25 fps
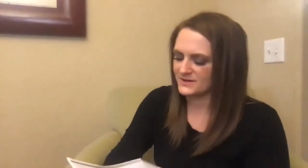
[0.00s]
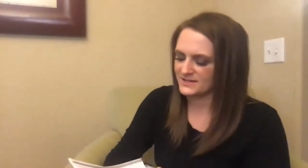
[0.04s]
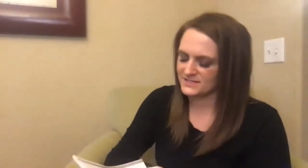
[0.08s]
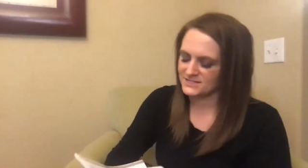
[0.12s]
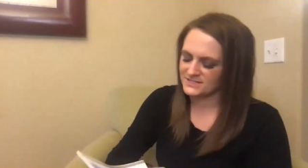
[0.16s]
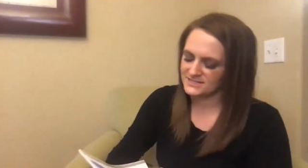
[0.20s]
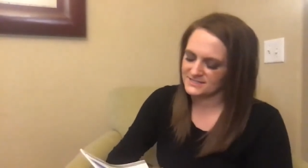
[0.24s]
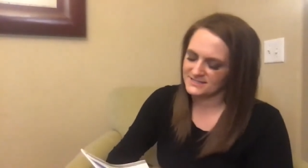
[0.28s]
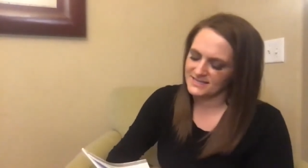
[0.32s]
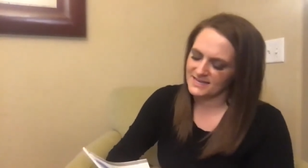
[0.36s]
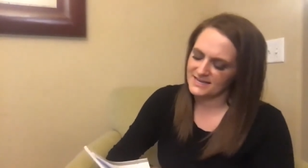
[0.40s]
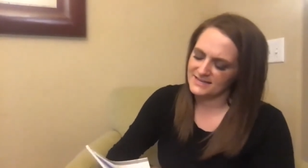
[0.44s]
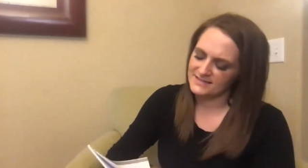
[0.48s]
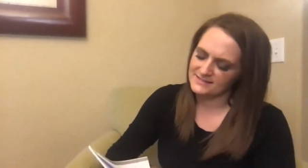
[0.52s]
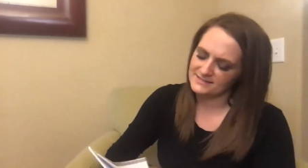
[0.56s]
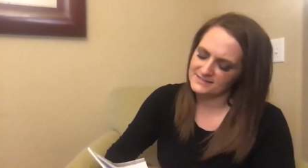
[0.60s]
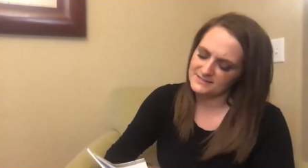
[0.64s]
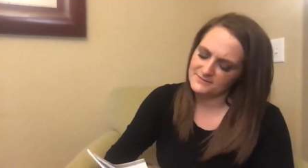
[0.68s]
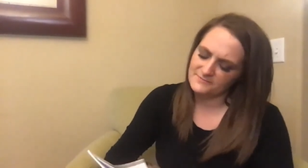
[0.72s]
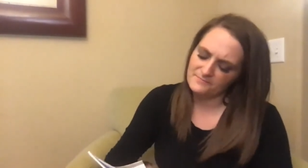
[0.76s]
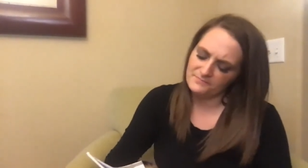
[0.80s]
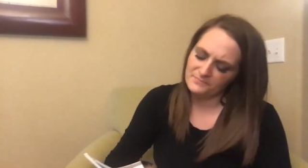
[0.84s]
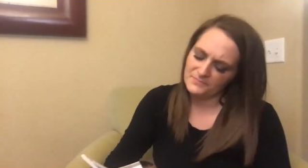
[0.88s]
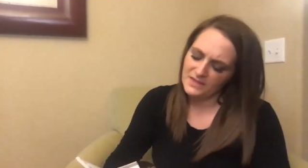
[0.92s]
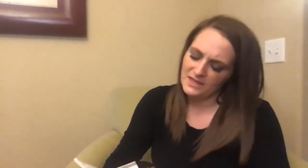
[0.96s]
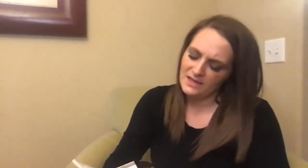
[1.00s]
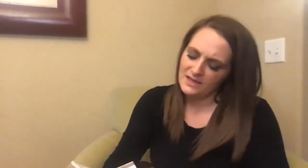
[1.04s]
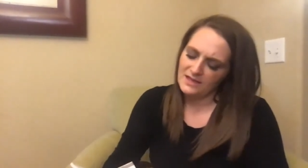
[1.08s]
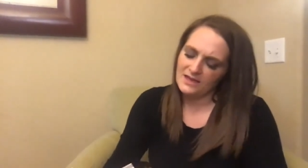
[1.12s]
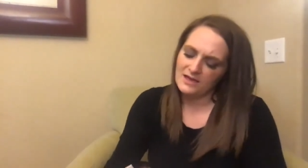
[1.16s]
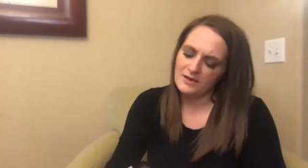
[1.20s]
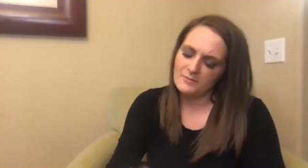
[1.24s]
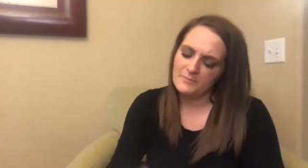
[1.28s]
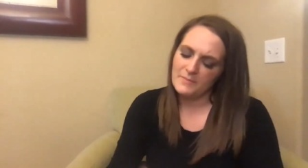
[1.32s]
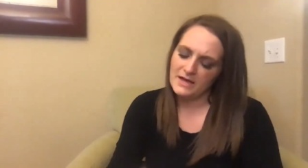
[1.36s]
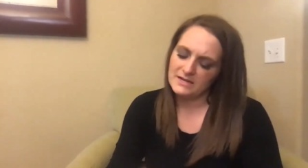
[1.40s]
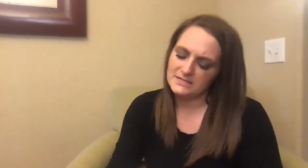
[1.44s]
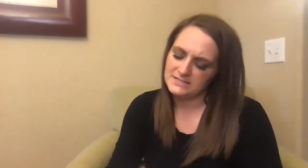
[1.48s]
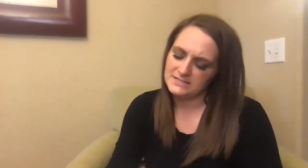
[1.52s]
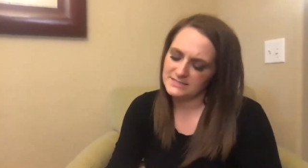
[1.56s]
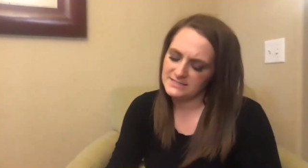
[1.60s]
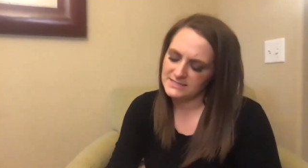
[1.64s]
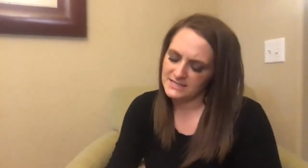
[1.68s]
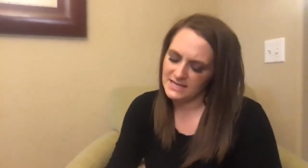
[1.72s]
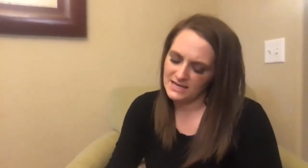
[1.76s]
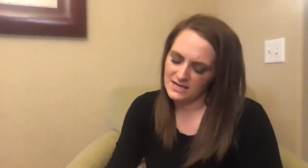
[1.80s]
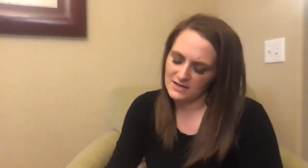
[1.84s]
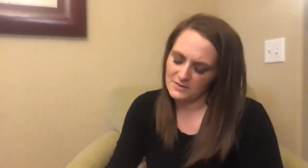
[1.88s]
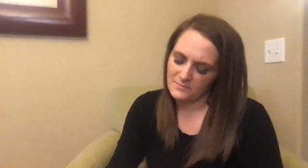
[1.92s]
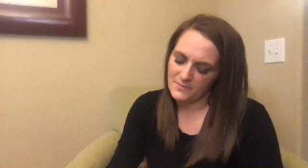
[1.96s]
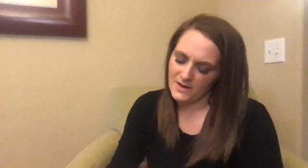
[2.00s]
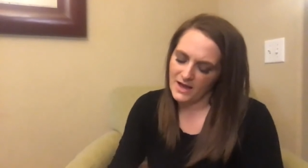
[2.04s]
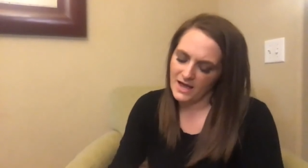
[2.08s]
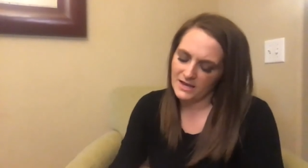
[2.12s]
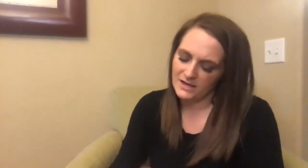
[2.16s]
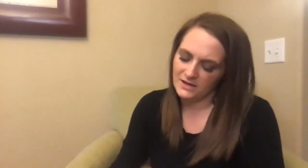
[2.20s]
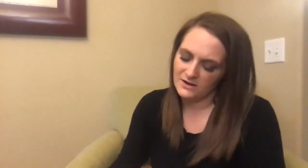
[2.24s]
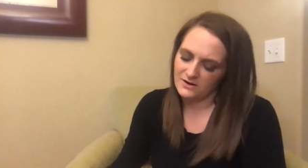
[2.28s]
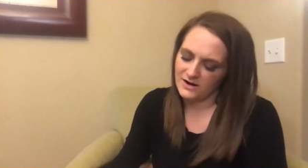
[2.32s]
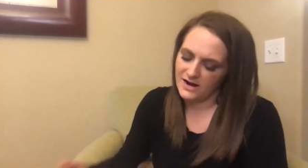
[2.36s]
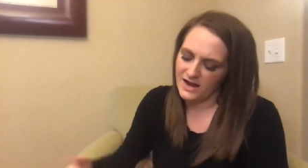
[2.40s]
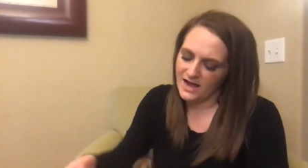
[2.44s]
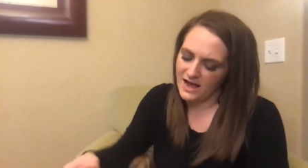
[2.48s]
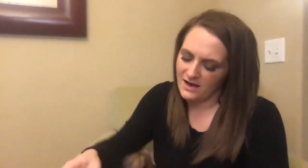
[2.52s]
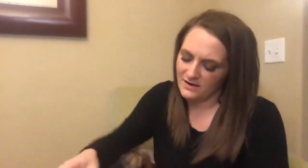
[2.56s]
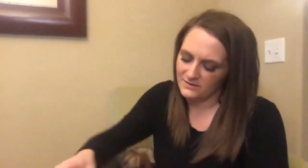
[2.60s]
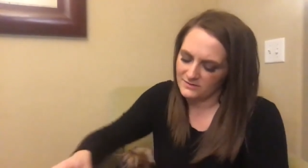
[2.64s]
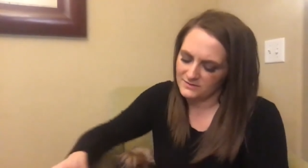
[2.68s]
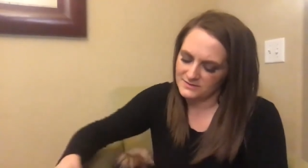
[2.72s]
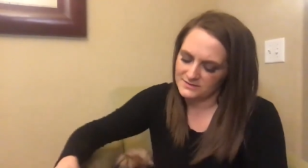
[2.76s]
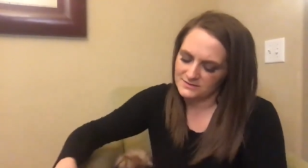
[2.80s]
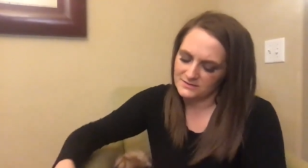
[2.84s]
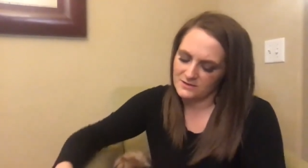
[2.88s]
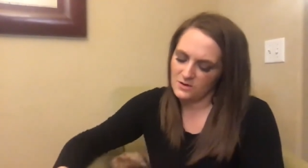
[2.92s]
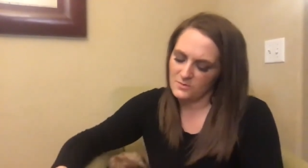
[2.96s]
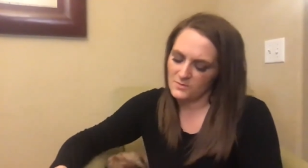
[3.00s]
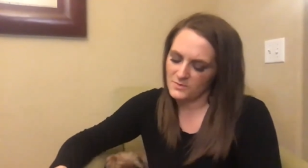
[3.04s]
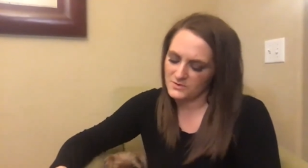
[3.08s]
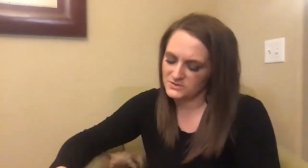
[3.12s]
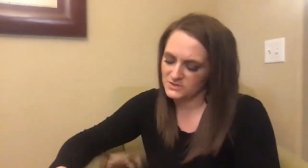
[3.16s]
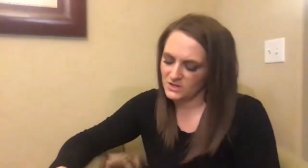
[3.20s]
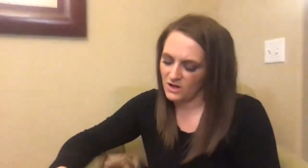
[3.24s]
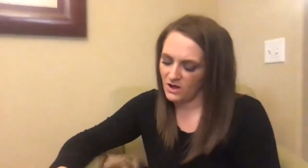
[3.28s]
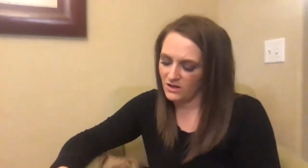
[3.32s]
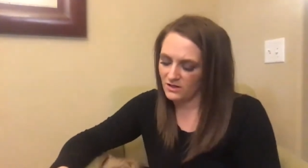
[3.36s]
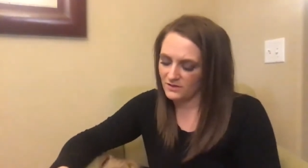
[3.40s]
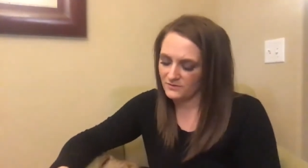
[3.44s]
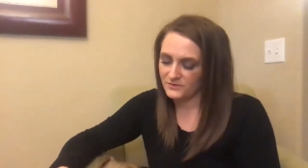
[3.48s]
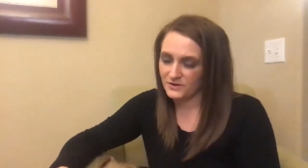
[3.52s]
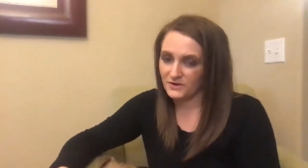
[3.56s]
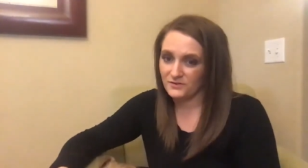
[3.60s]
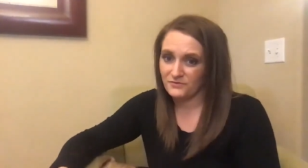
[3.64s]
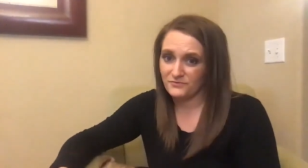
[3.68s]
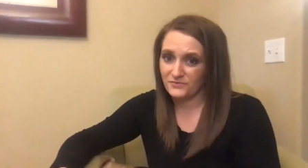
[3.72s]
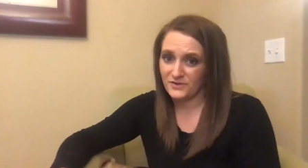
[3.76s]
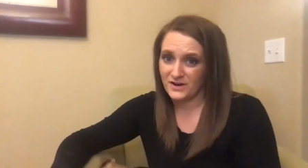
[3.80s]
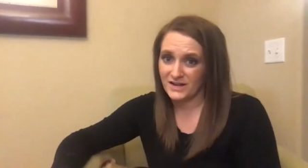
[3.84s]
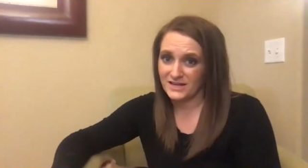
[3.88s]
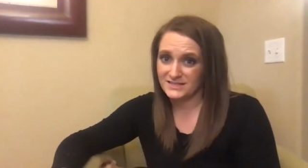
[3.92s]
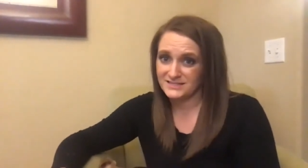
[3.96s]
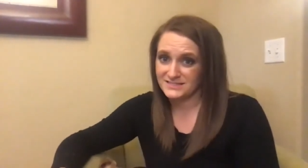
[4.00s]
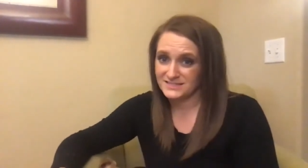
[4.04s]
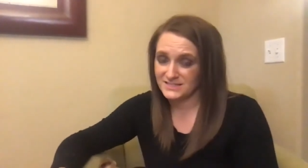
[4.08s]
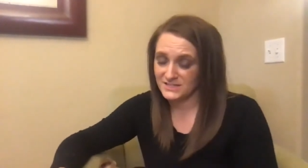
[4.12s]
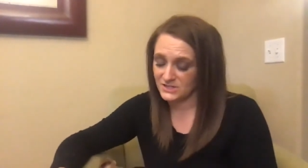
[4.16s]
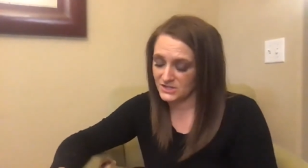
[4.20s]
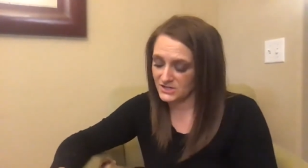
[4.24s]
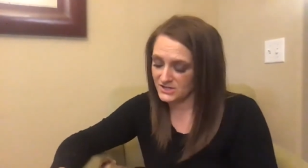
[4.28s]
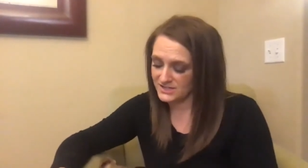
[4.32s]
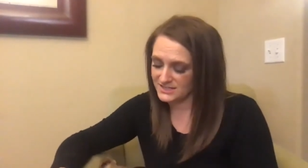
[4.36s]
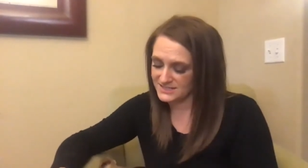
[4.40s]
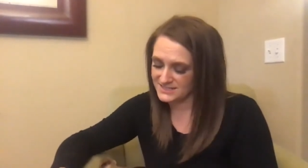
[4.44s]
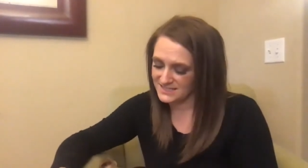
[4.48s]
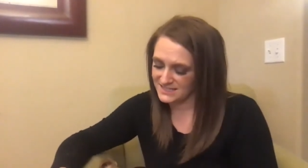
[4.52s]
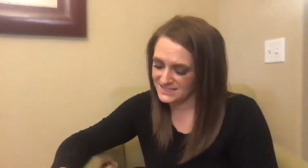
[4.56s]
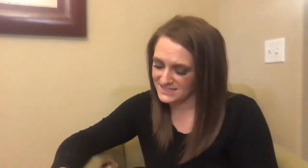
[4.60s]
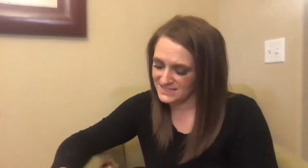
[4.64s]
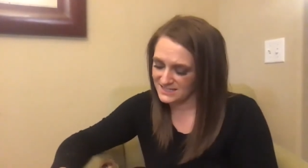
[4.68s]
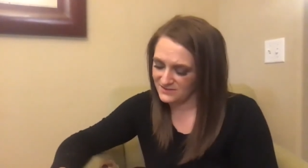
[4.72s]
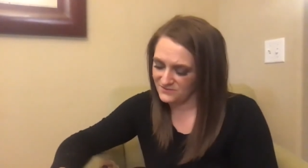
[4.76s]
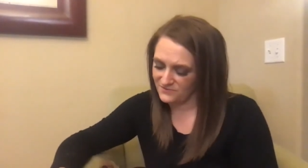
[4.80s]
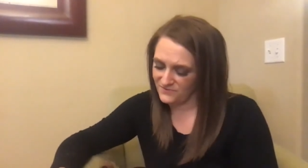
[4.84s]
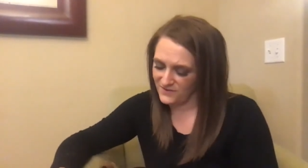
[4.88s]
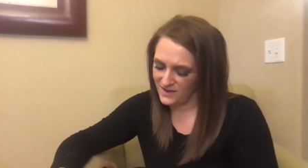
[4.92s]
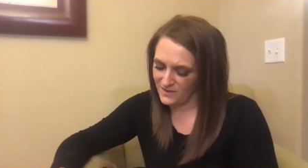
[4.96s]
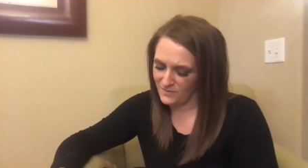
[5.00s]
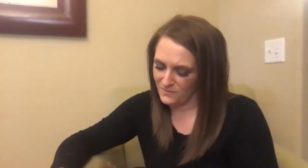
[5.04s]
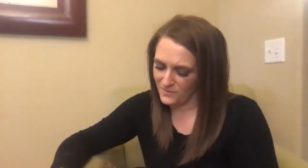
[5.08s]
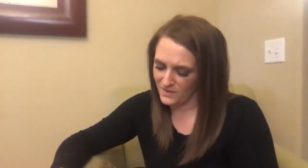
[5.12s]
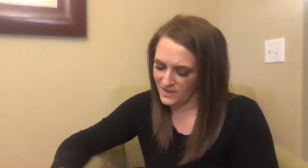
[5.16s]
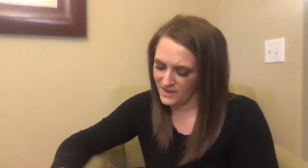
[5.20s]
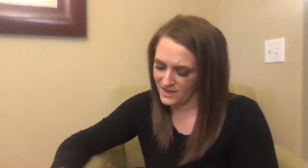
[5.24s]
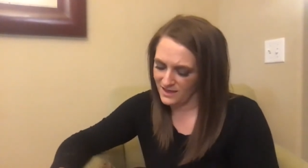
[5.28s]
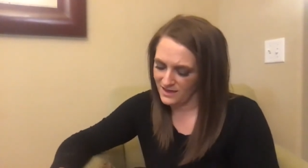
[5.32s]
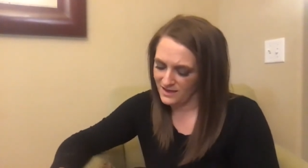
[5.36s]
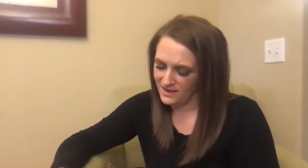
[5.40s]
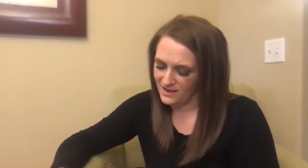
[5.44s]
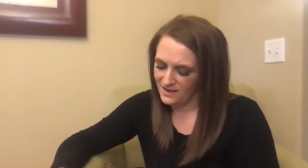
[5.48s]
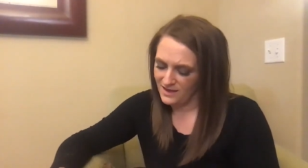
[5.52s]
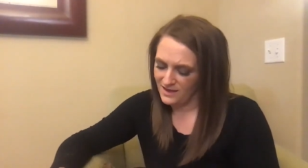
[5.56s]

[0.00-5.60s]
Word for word: It just says Imagine saying goodbye to your house, almost all of your friends and your extended family,